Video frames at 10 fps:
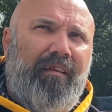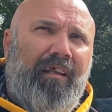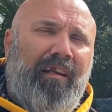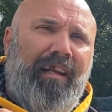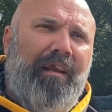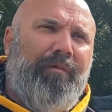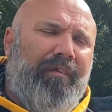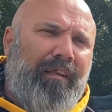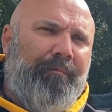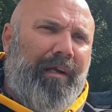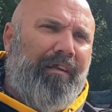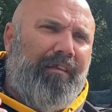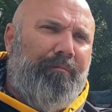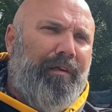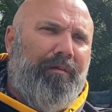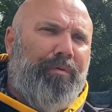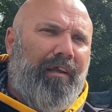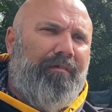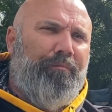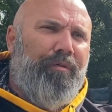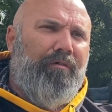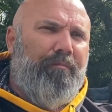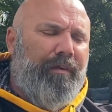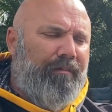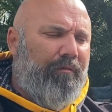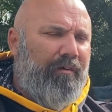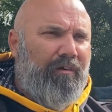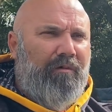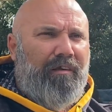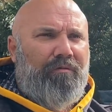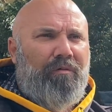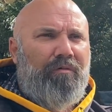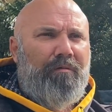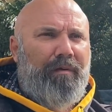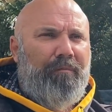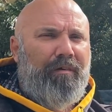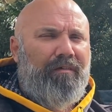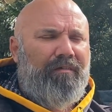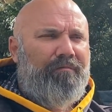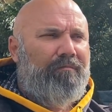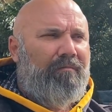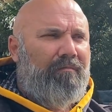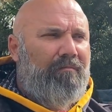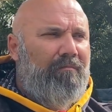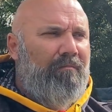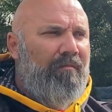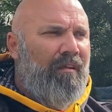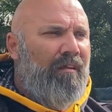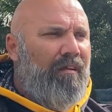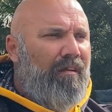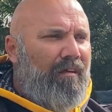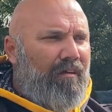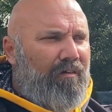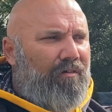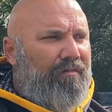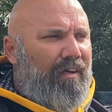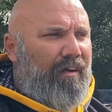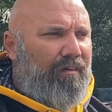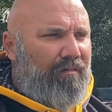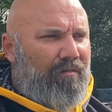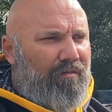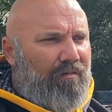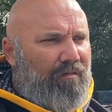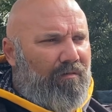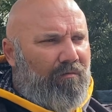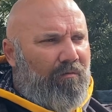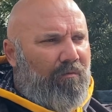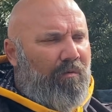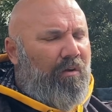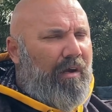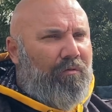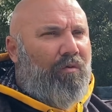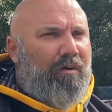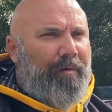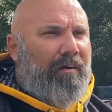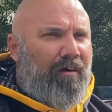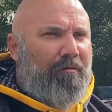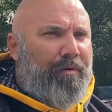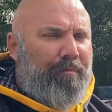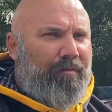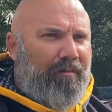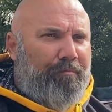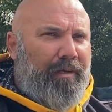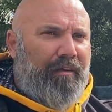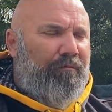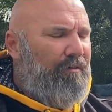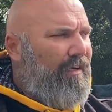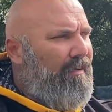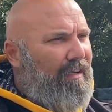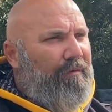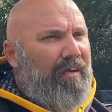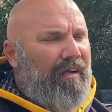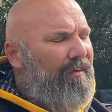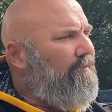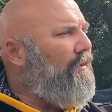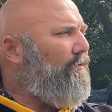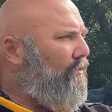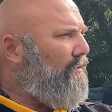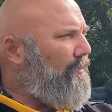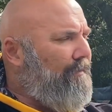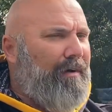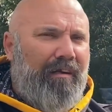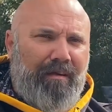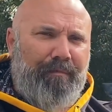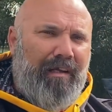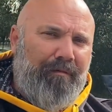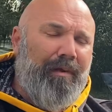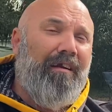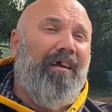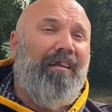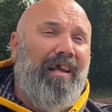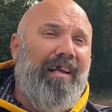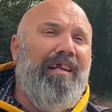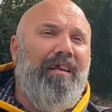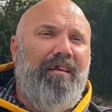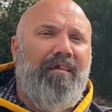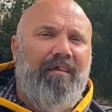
enables Mungo to be the place of pilgrimage that we always talk about. Because also we always talk about our old people as being really clever, and everyone talks about Mungo man and Mungo lady